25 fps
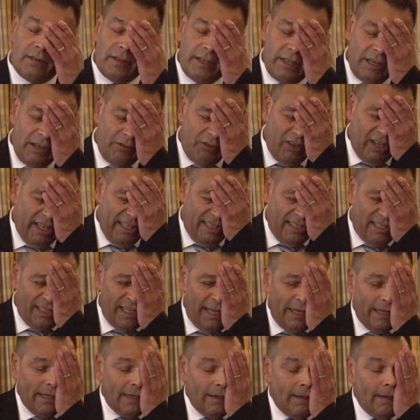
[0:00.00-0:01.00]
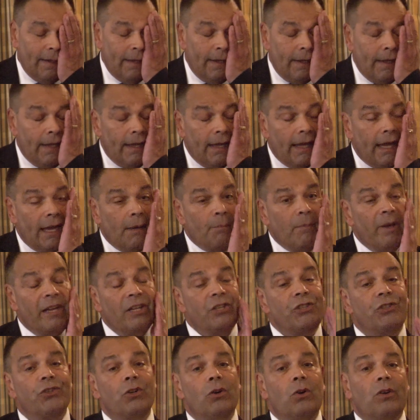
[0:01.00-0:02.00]
release date, and
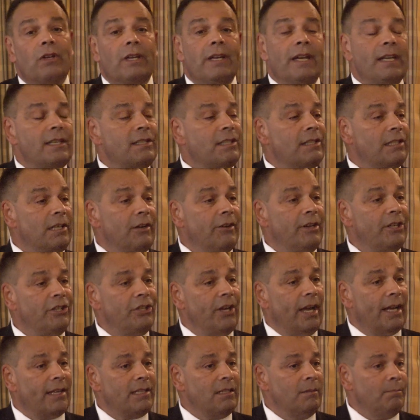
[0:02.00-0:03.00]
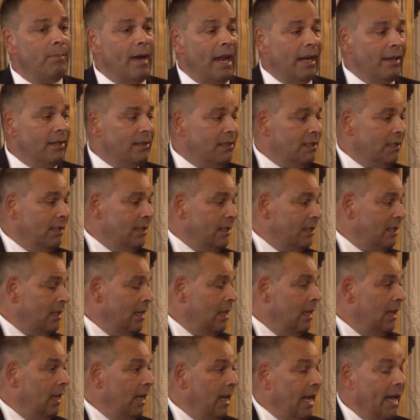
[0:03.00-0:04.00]
make sure the necessary checks and
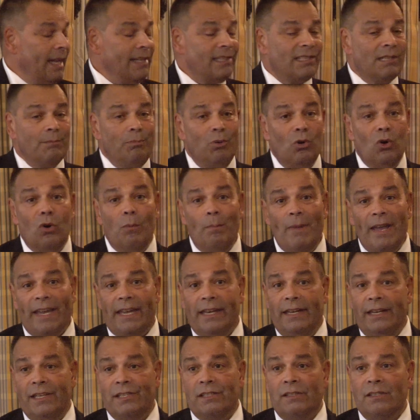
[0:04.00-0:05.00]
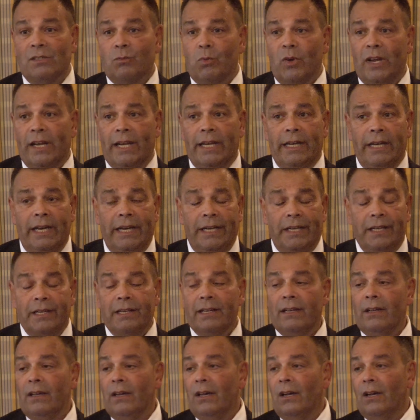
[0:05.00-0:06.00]
balances and support mechanisms where they're
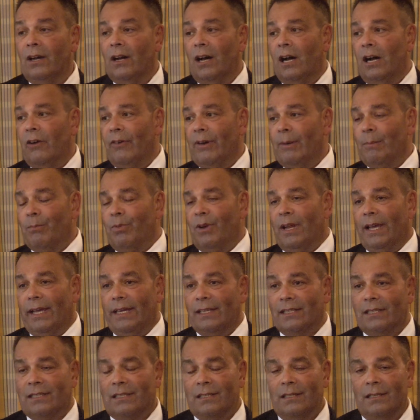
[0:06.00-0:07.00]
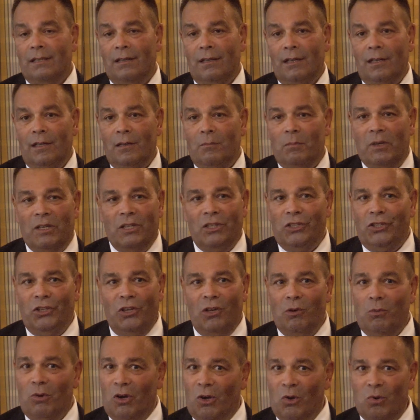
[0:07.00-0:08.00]
needed are in place. But
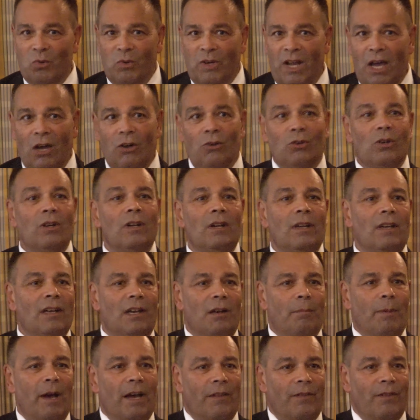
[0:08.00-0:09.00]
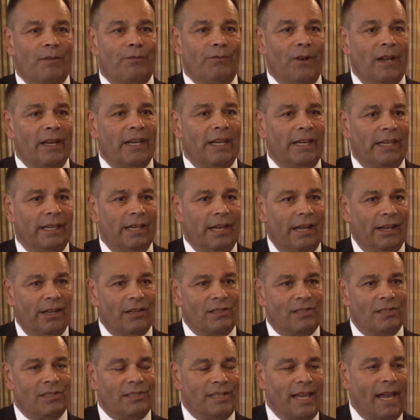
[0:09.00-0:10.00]
you will all know about the funding
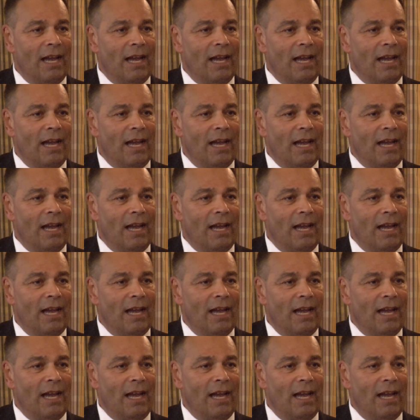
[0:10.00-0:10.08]
chaos that's